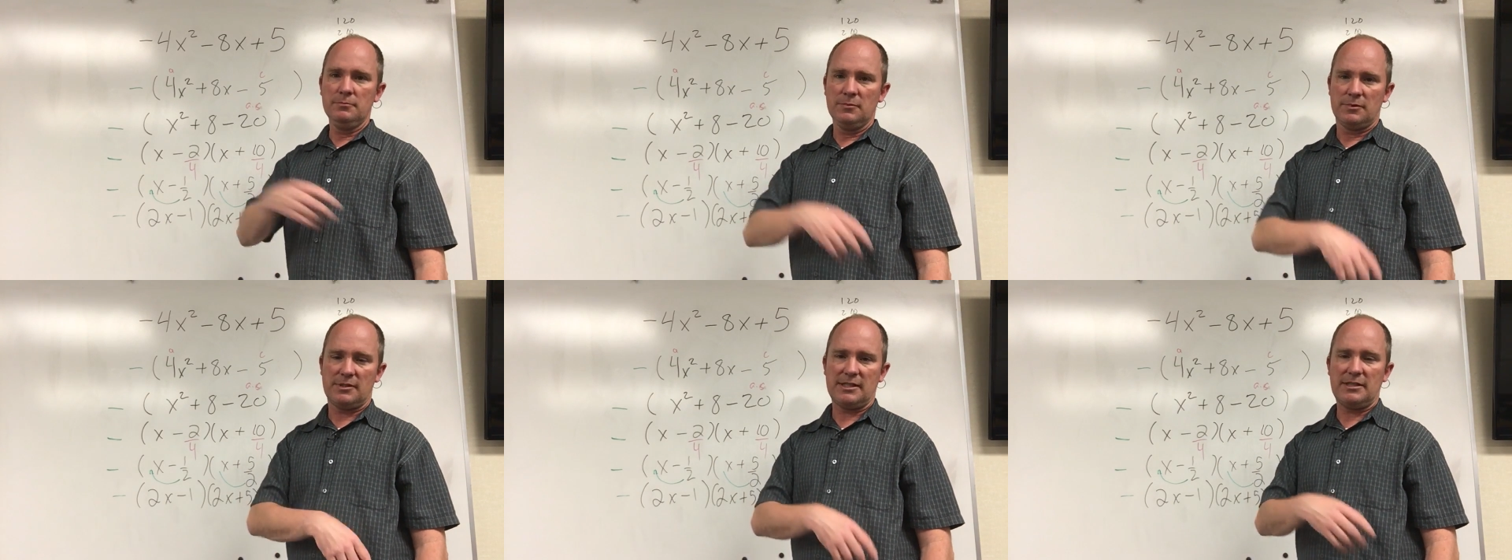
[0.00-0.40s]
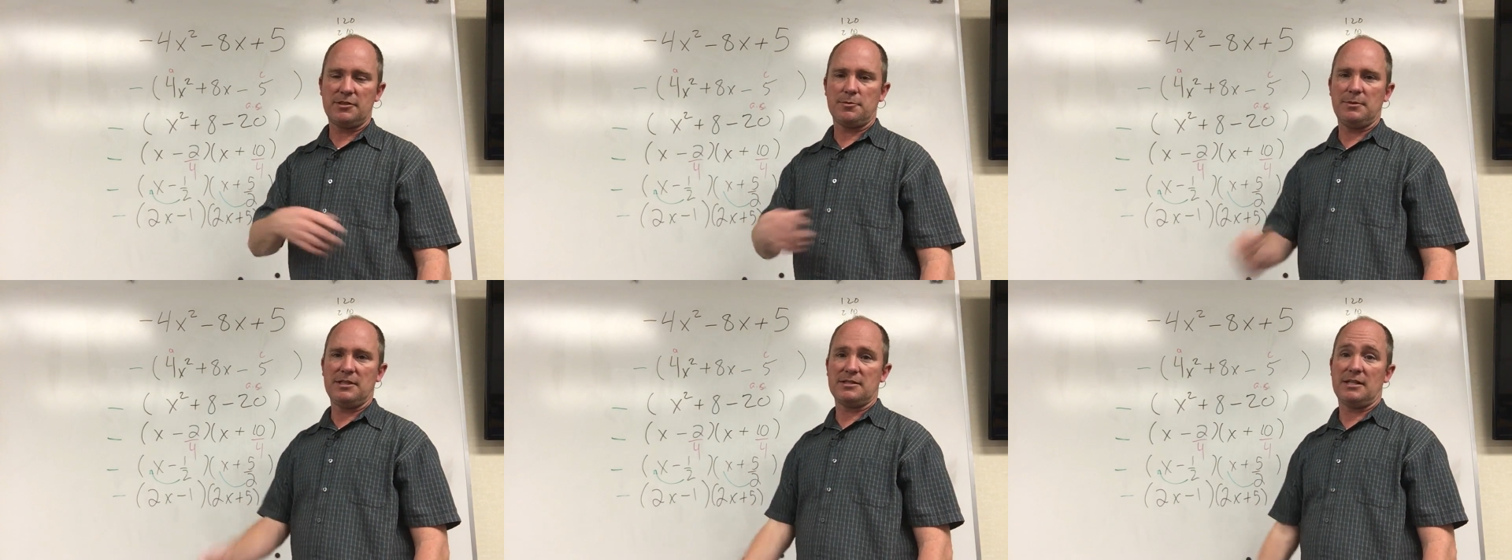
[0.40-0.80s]
send it
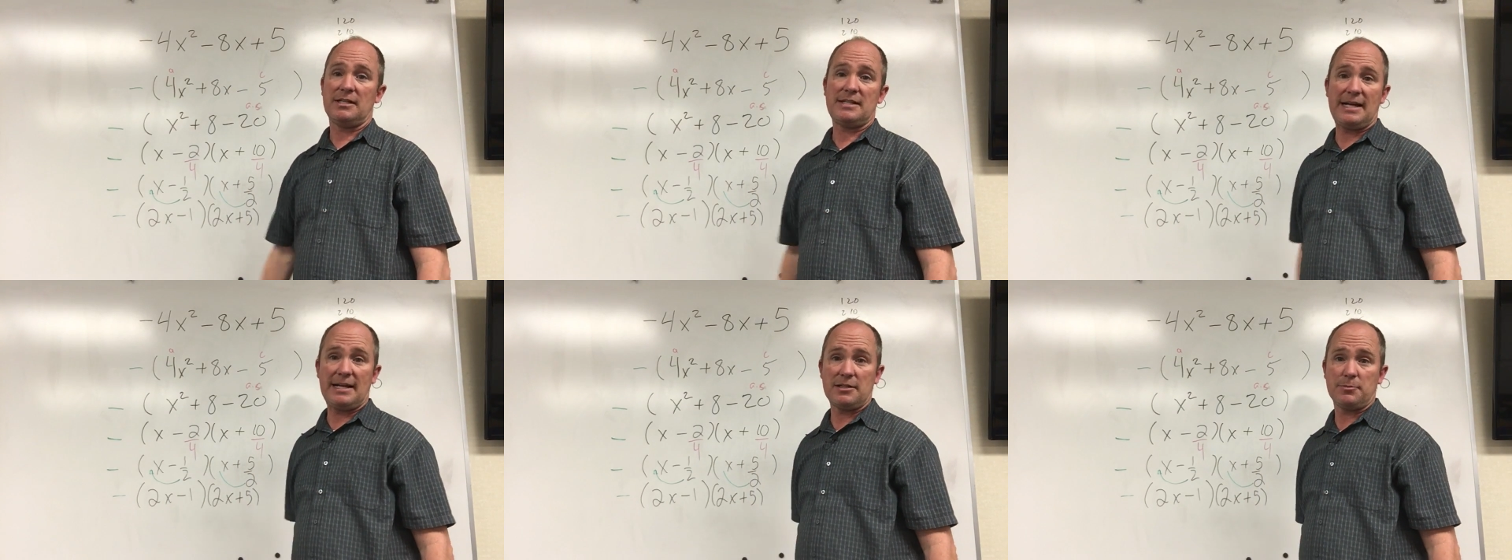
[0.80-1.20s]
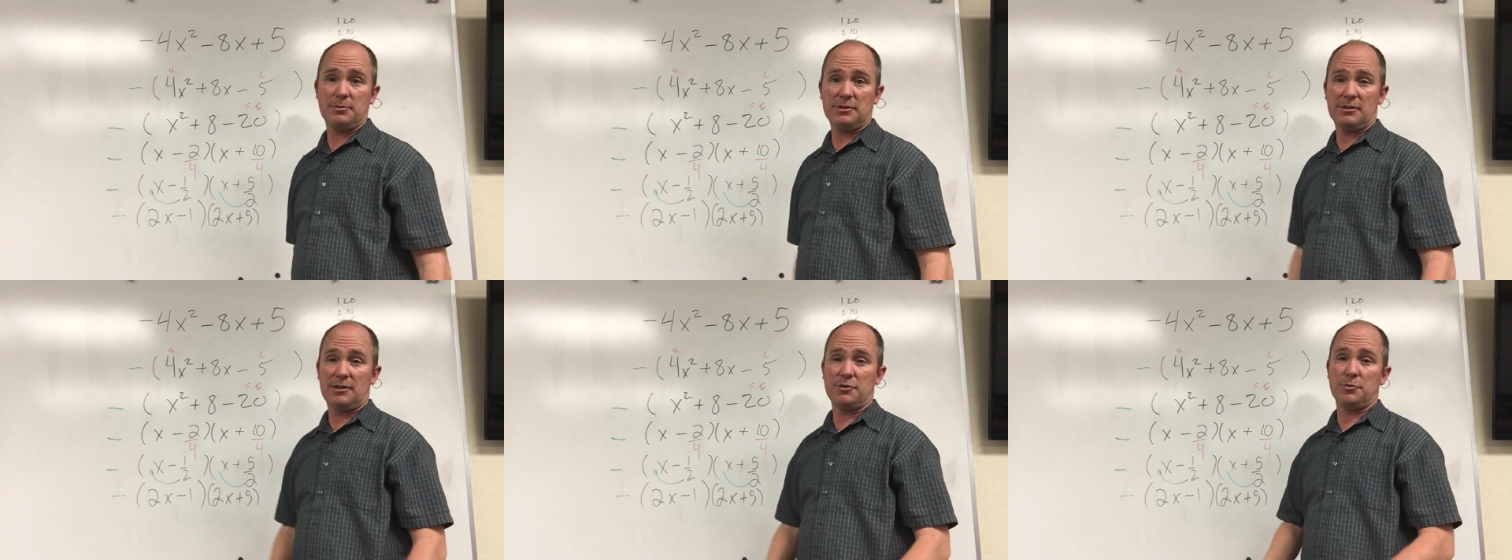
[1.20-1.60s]
to me as an
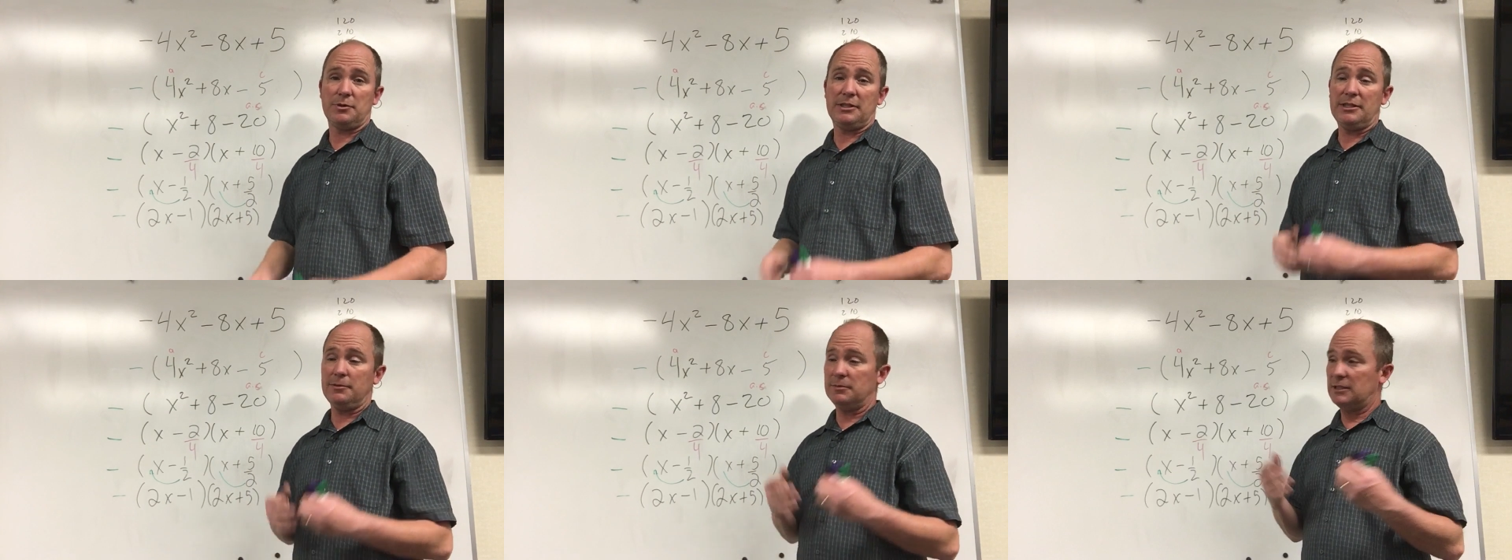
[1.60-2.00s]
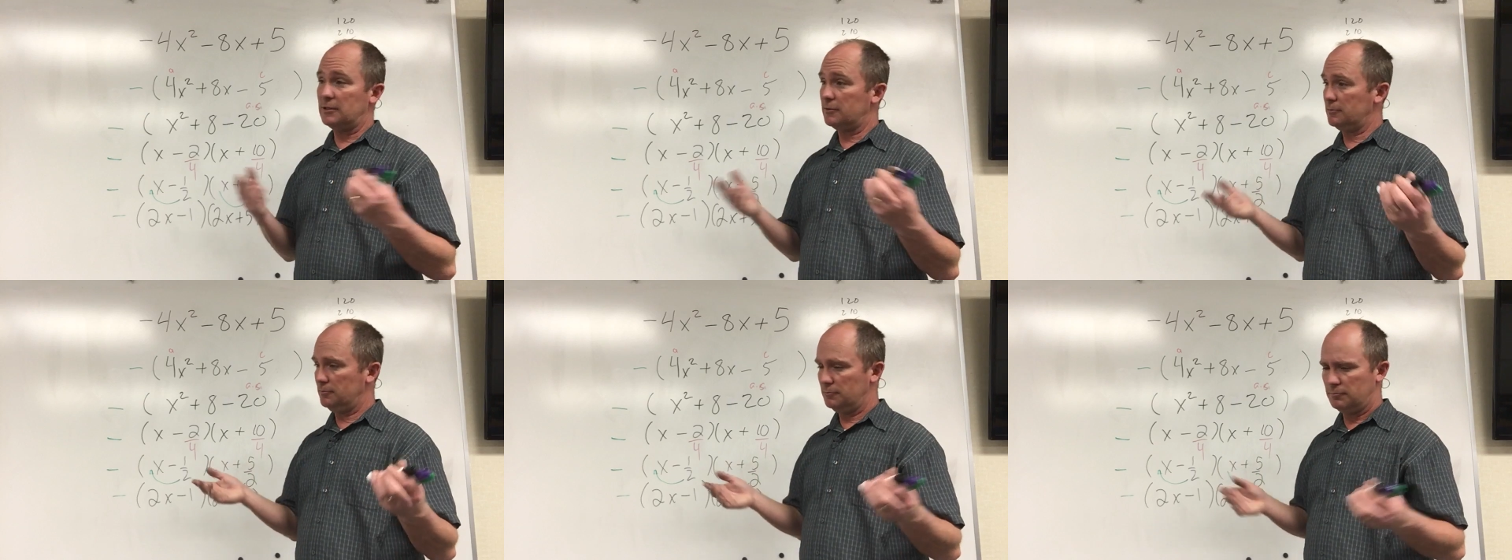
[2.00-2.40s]
attachment onto an
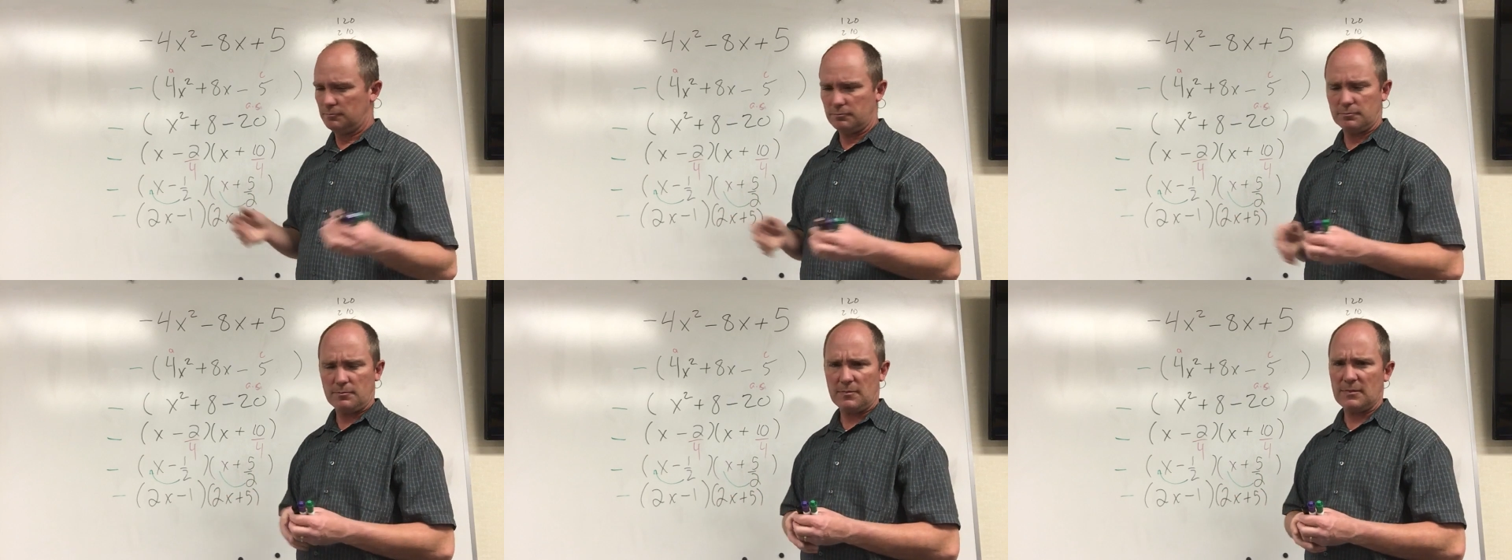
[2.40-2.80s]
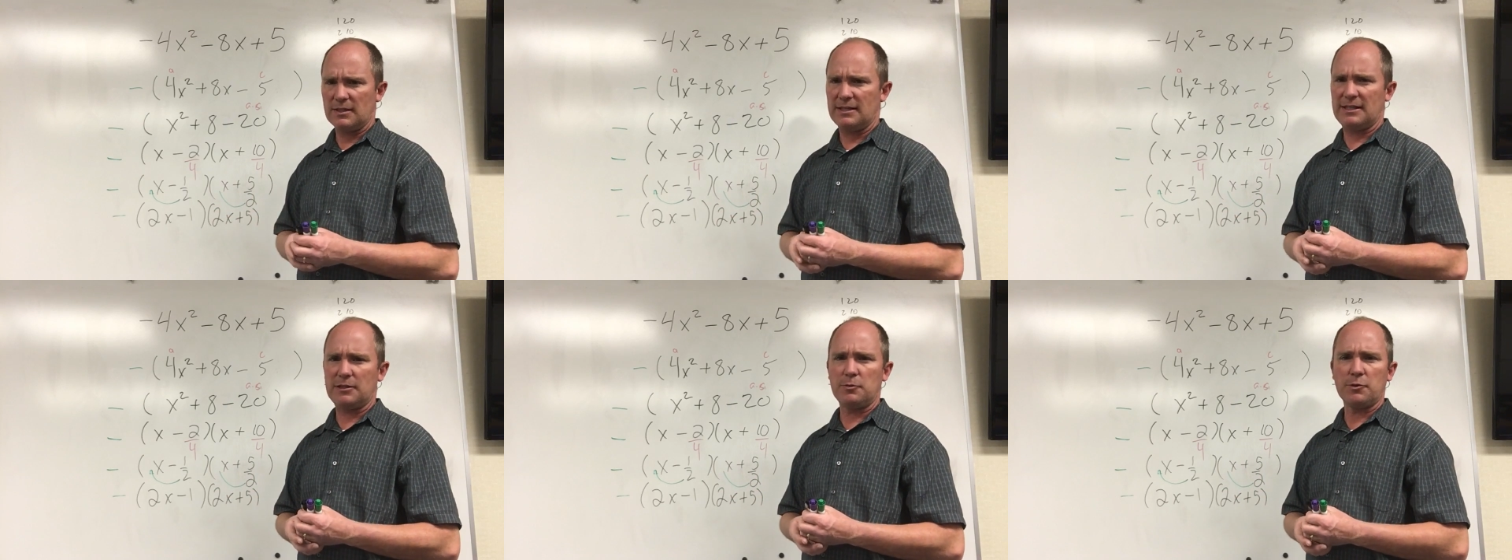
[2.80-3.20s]
email,
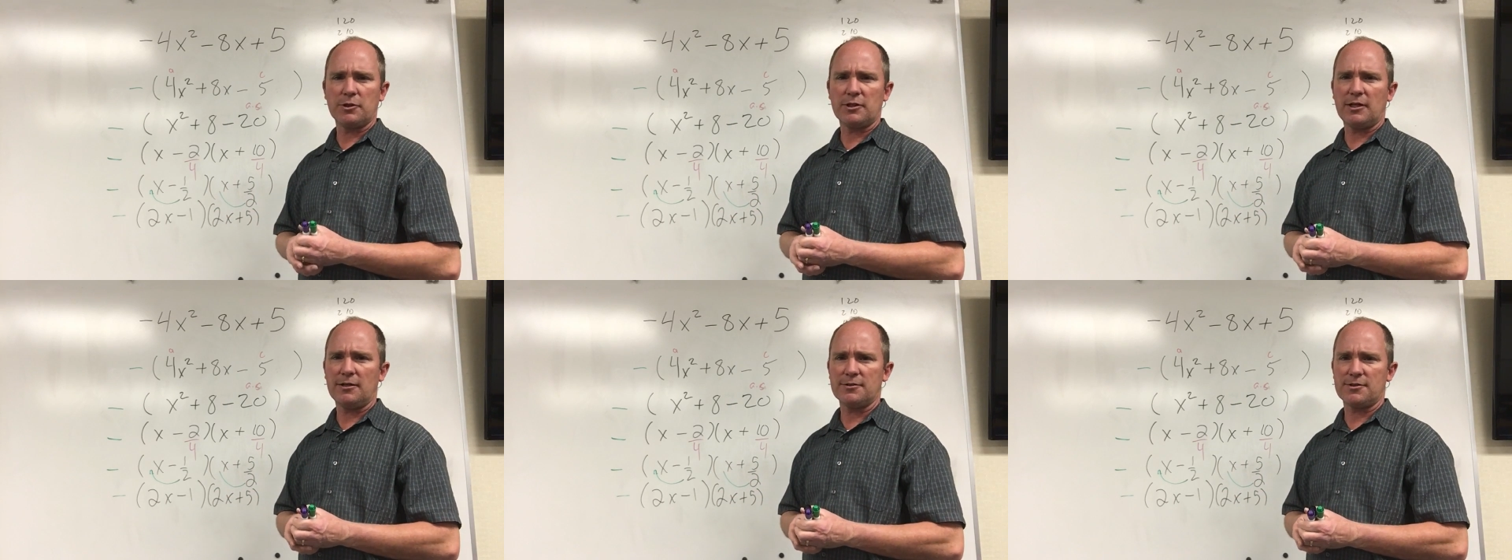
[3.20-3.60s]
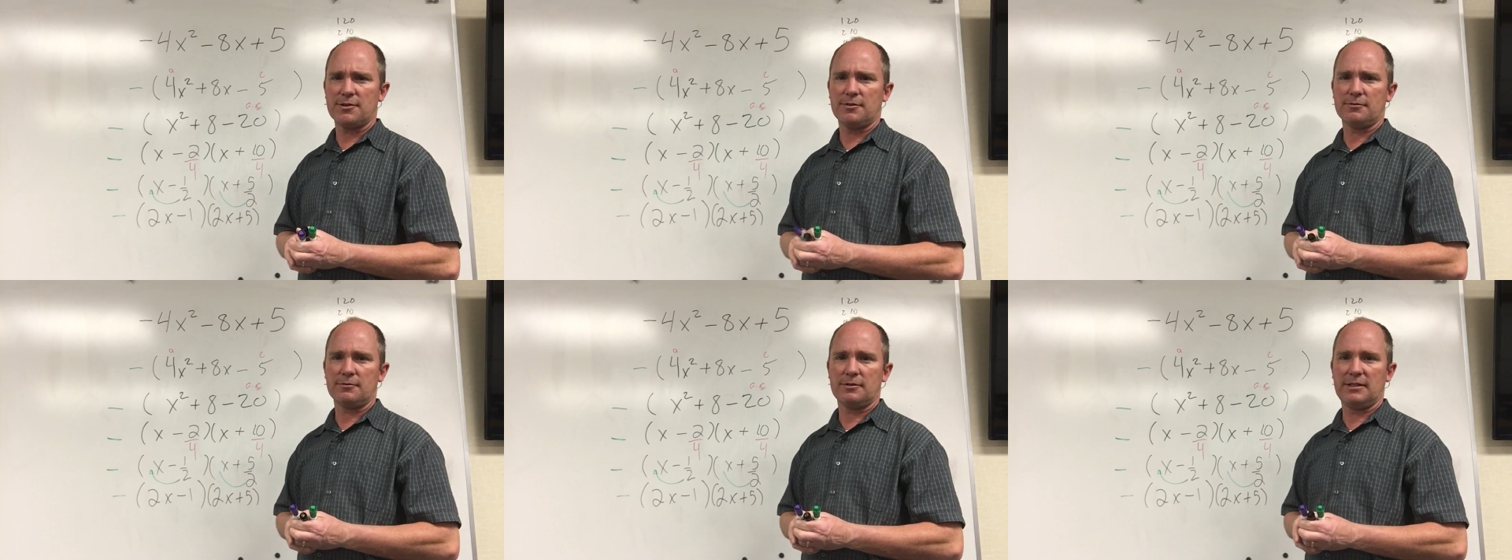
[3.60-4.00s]
that'll work also,
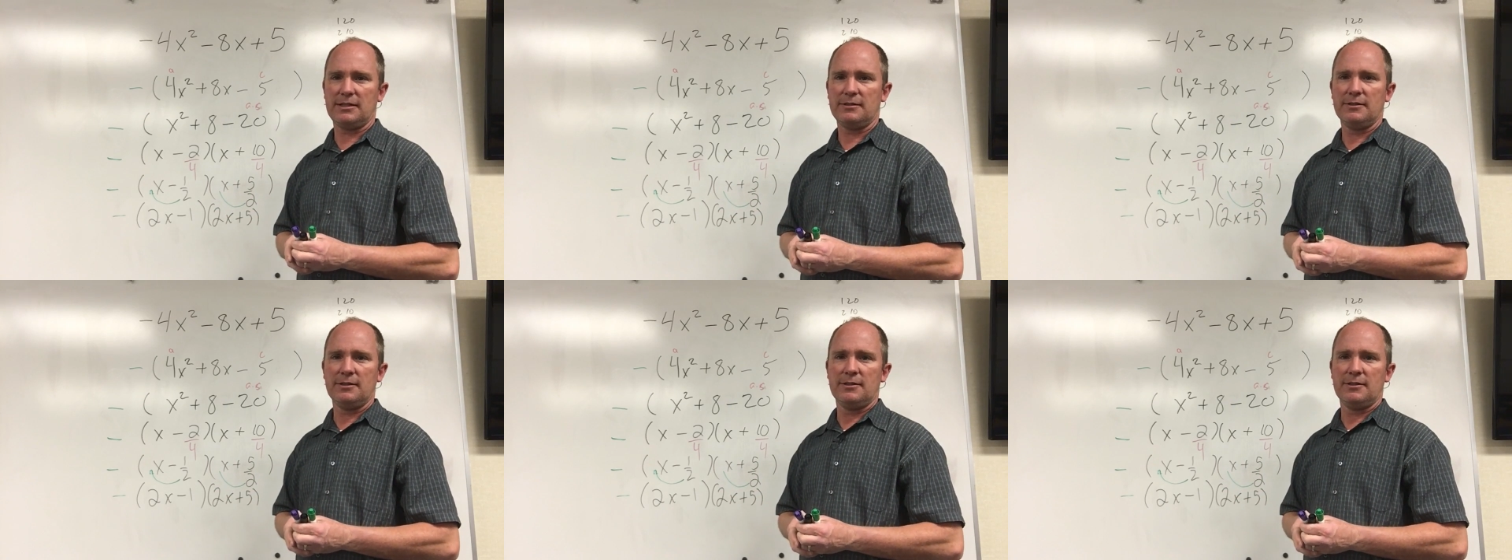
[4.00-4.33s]
right?